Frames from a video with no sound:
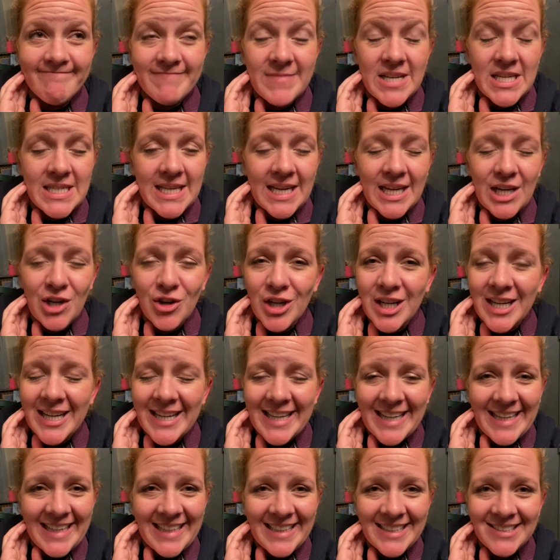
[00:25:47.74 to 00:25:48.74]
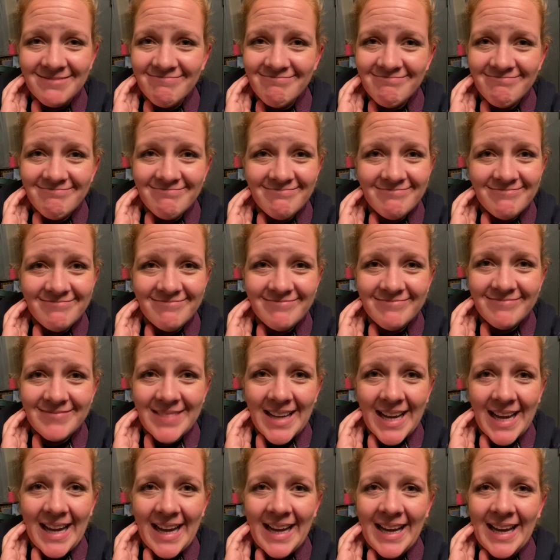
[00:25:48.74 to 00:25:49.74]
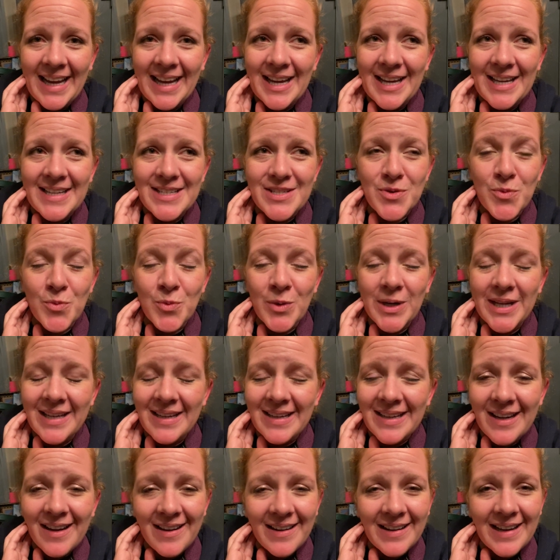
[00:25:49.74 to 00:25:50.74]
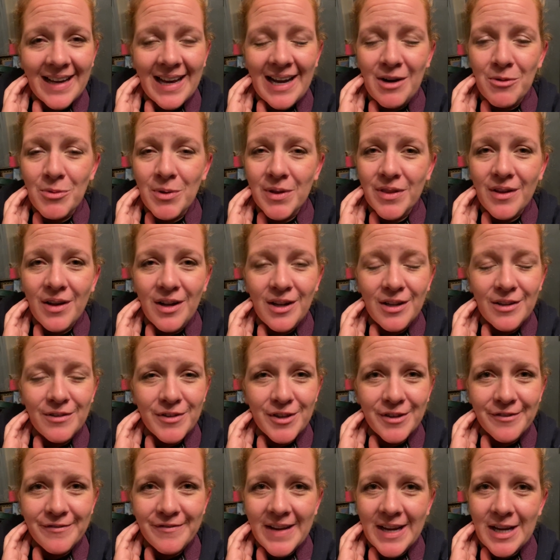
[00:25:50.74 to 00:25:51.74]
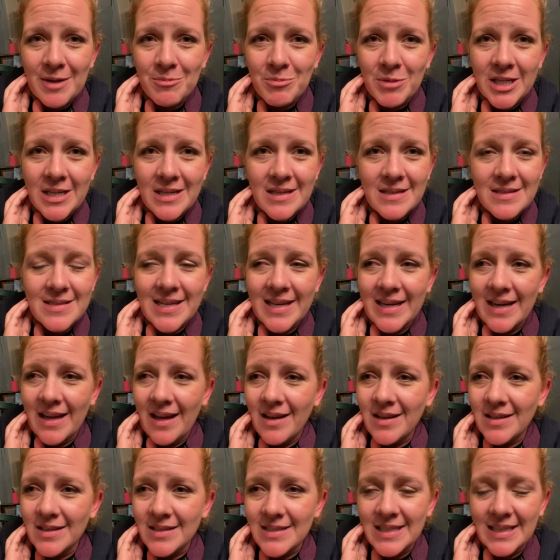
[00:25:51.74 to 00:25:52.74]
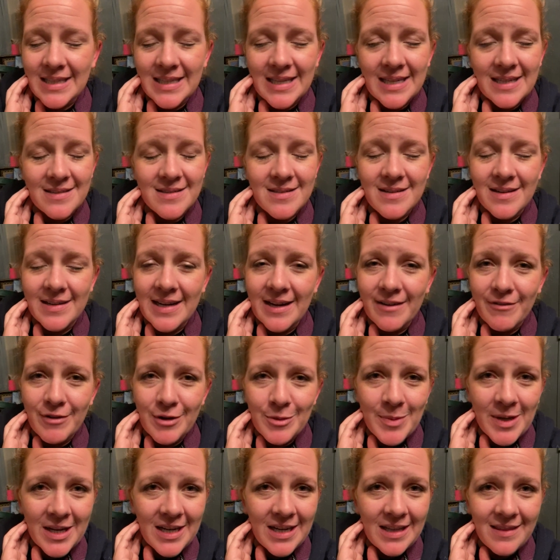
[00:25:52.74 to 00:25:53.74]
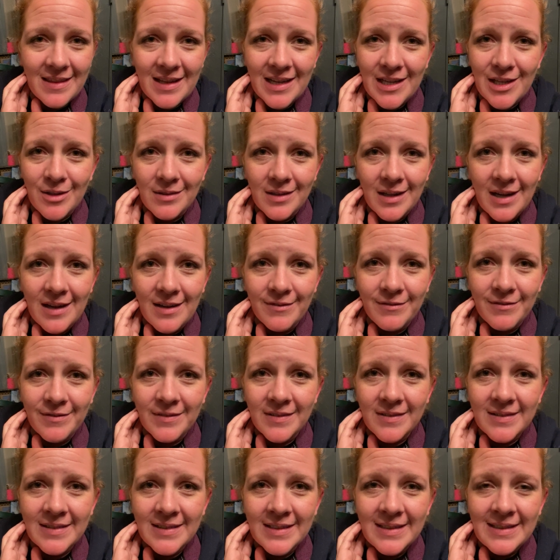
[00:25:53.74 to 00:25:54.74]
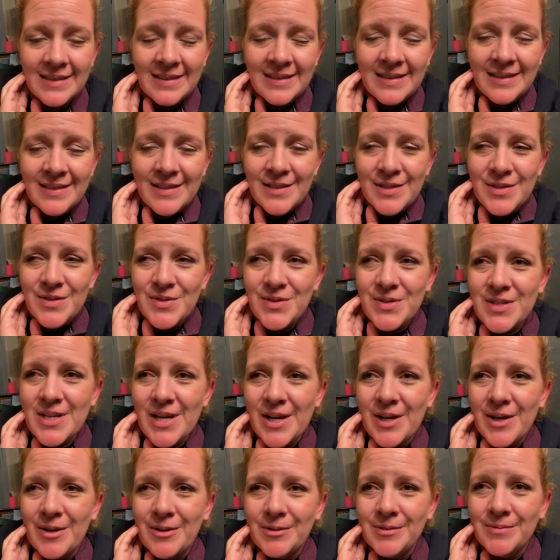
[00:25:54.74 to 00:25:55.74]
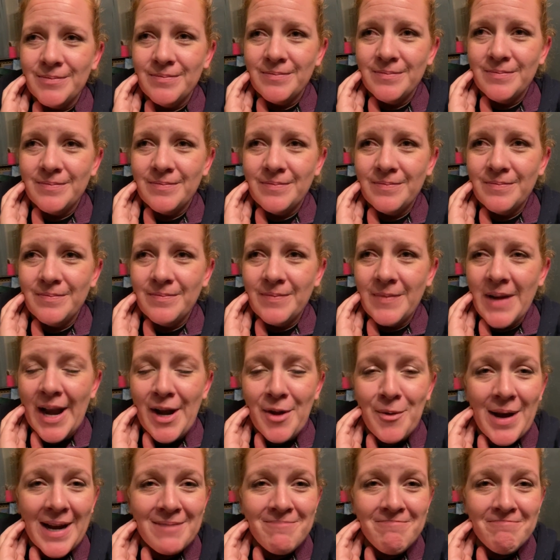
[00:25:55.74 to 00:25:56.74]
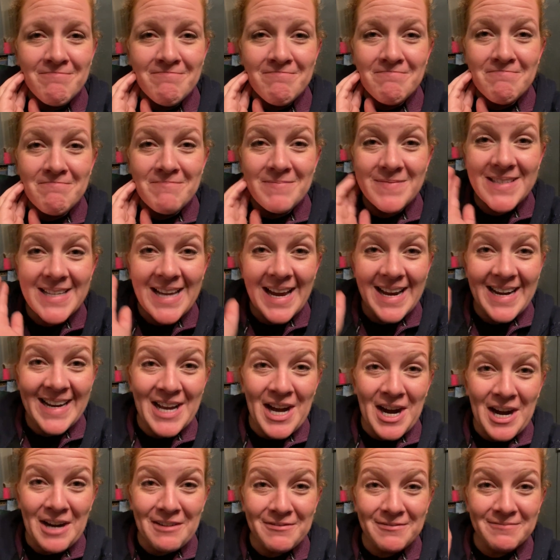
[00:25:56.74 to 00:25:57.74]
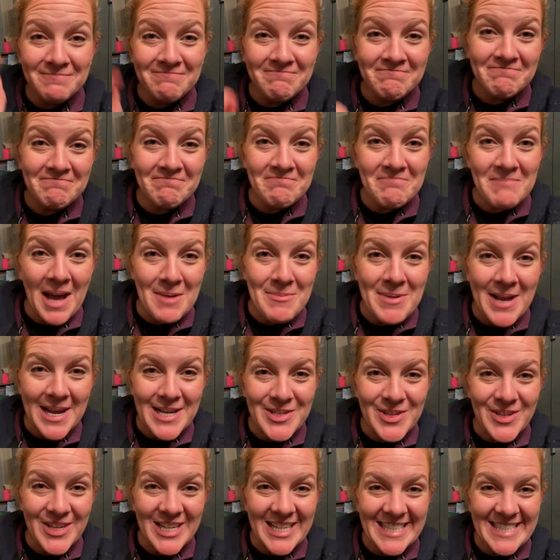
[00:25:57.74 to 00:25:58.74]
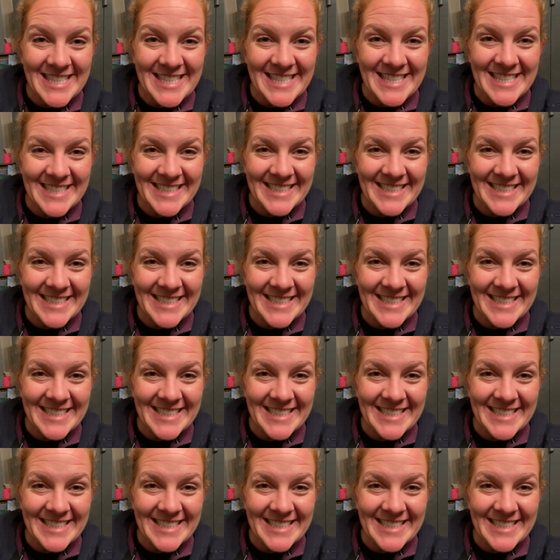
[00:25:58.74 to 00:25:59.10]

tyranny, and went and hung out with all of your families and hugged and kissed on everybody that you love. So anyway, signing off. Bye, Patriots.